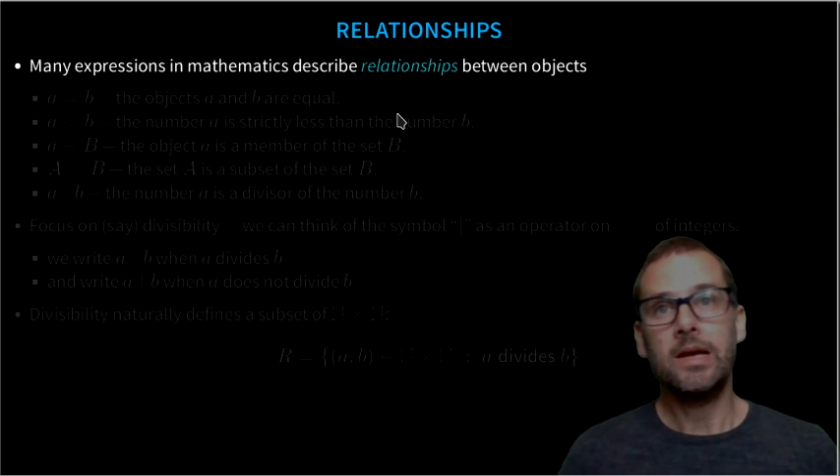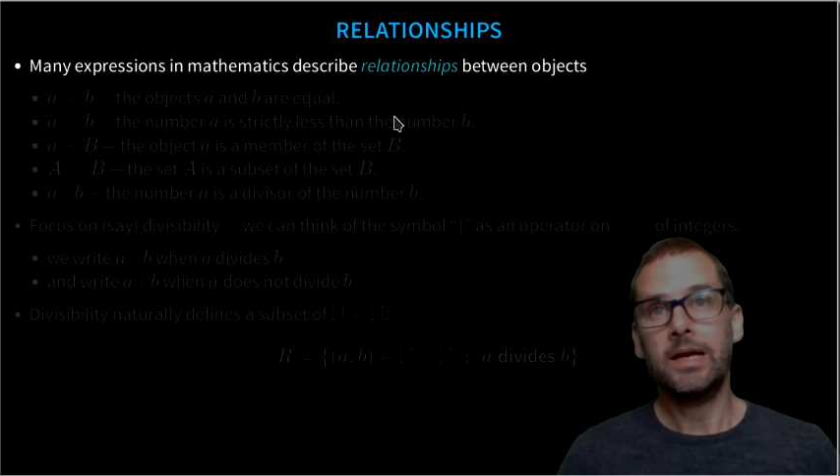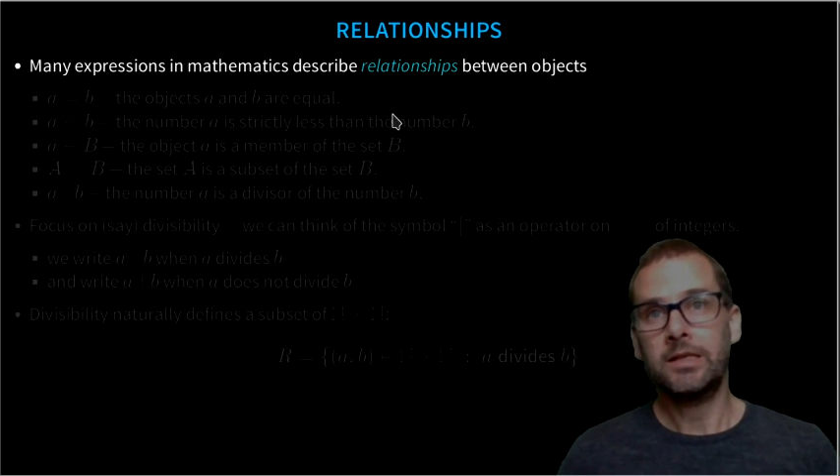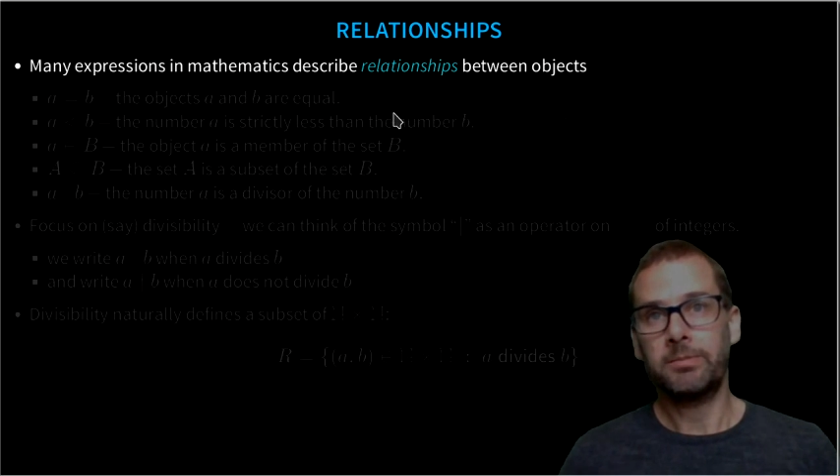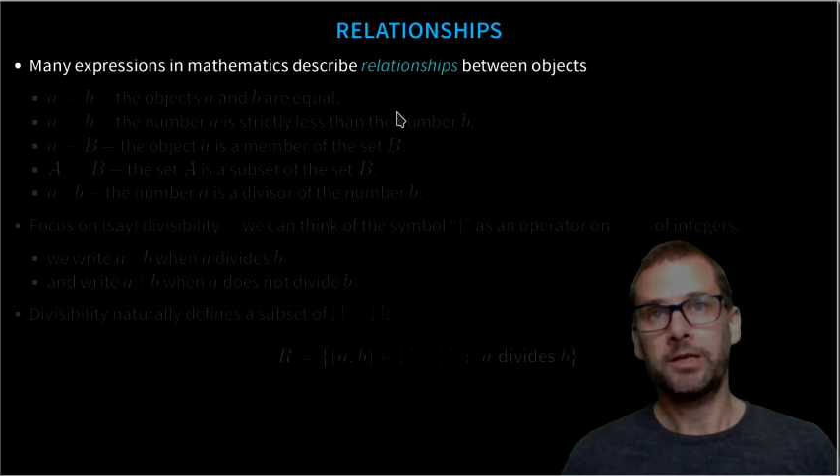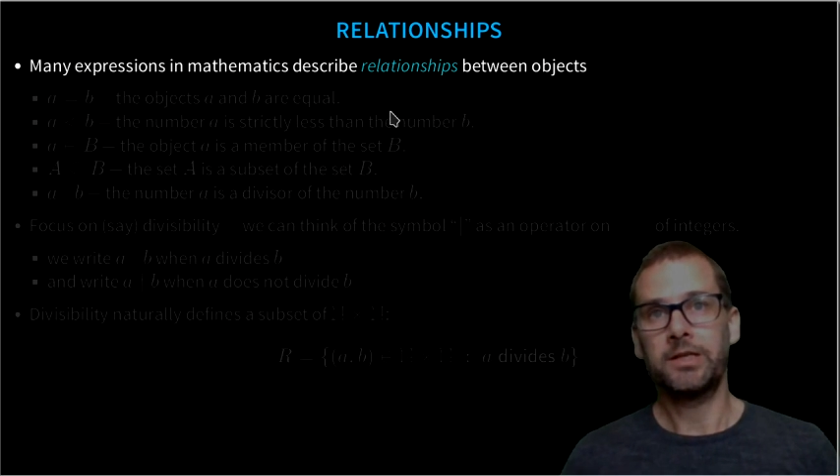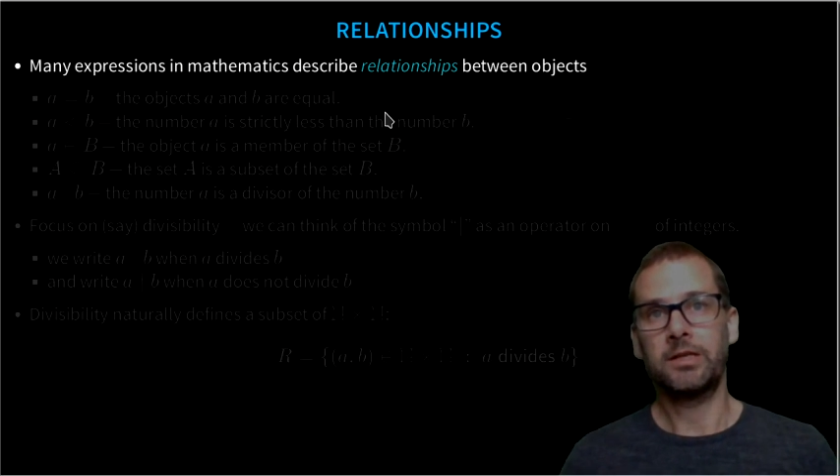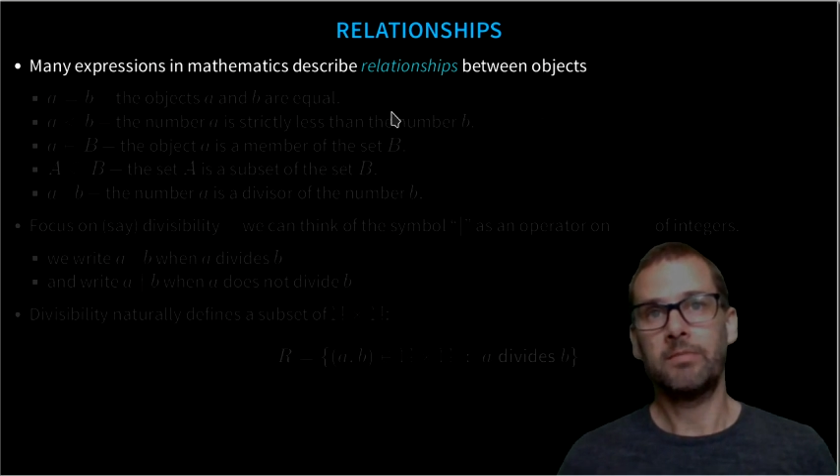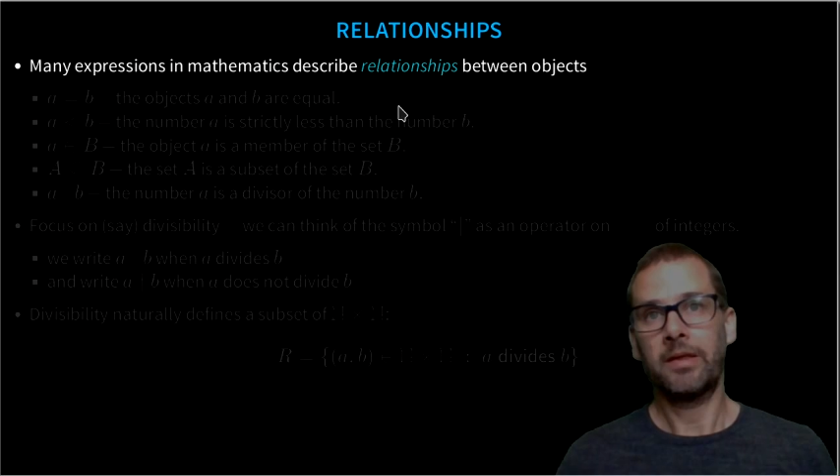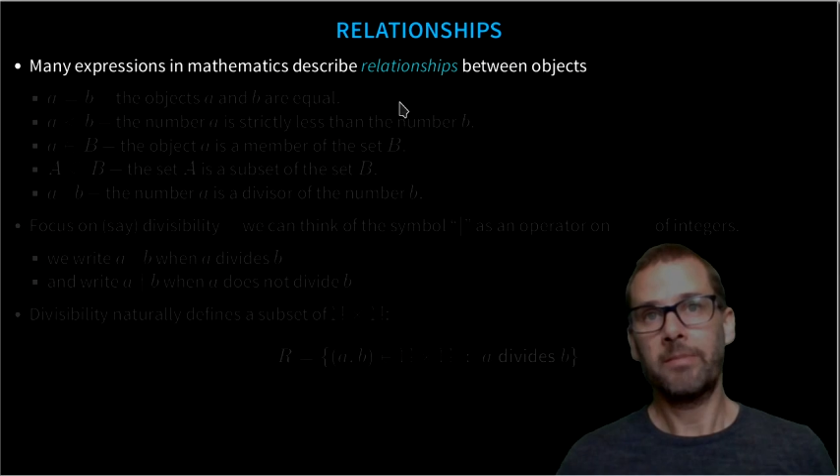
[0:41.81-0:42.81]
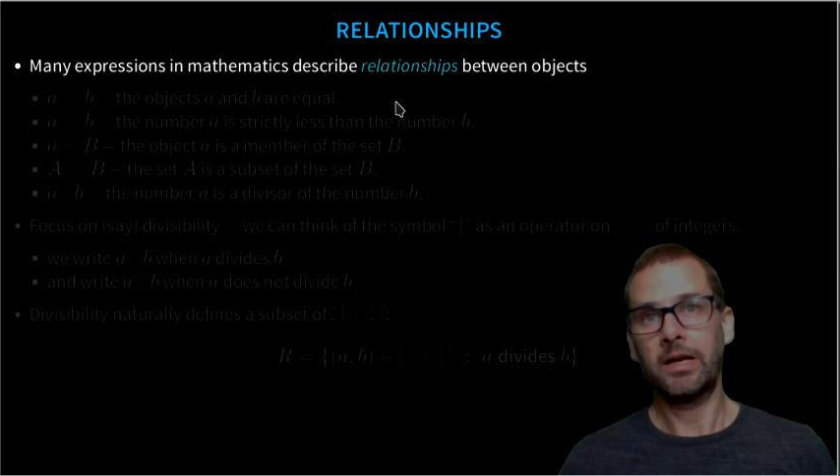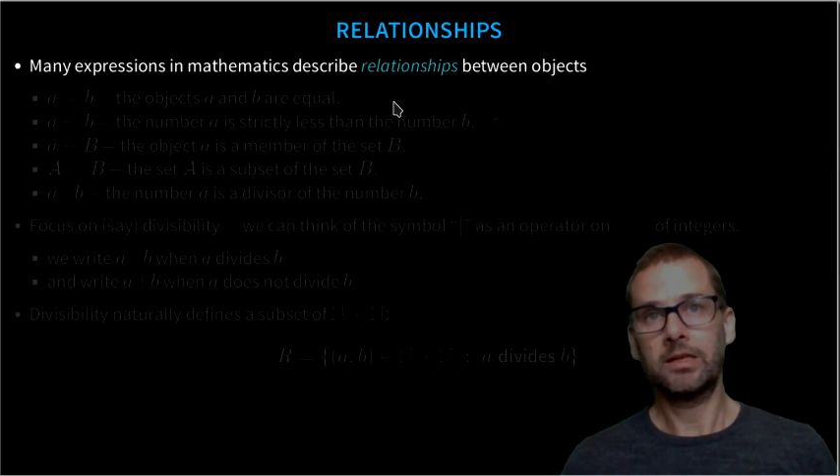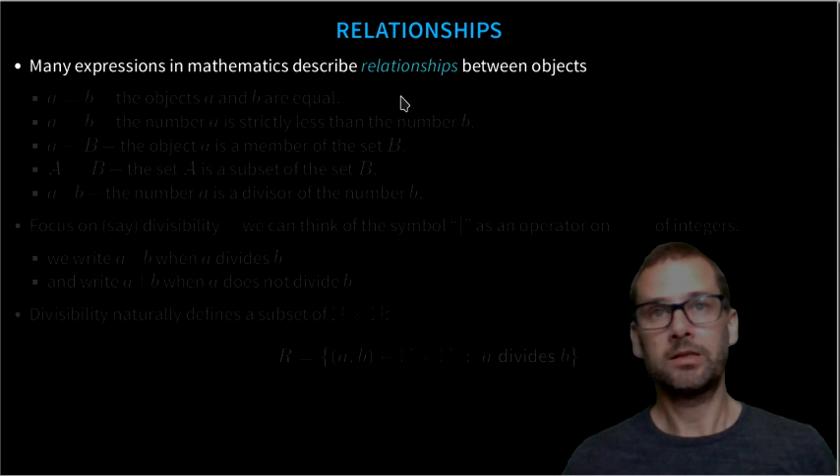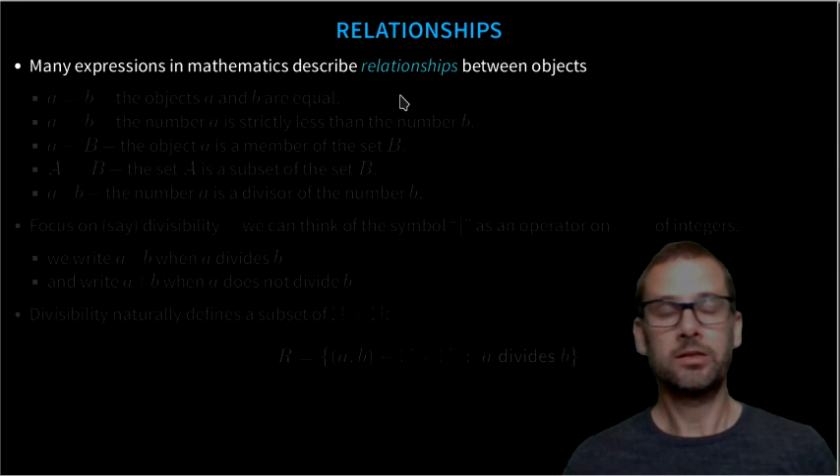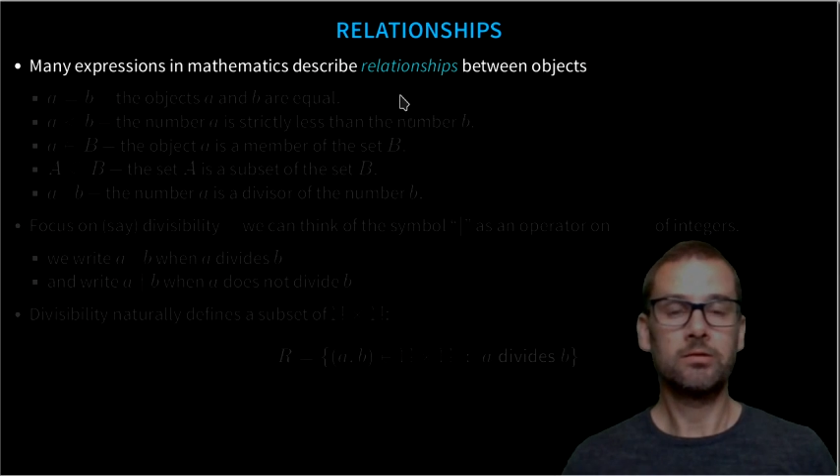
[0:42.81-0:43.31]
expressions in mathematics
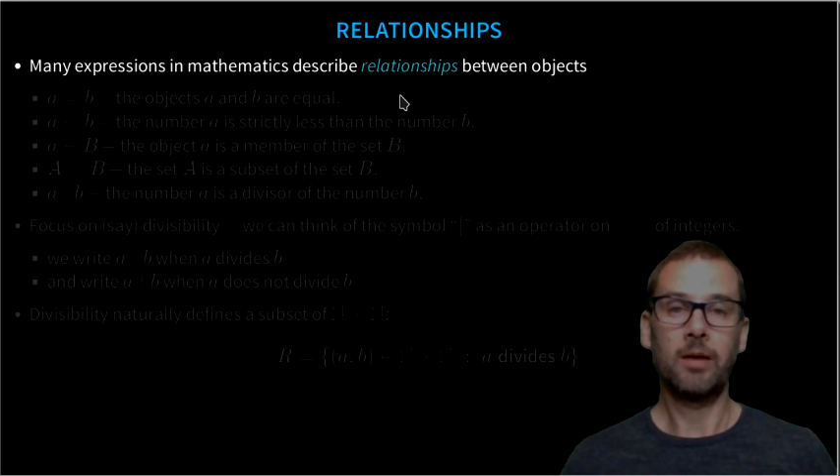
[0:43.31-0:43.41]
describe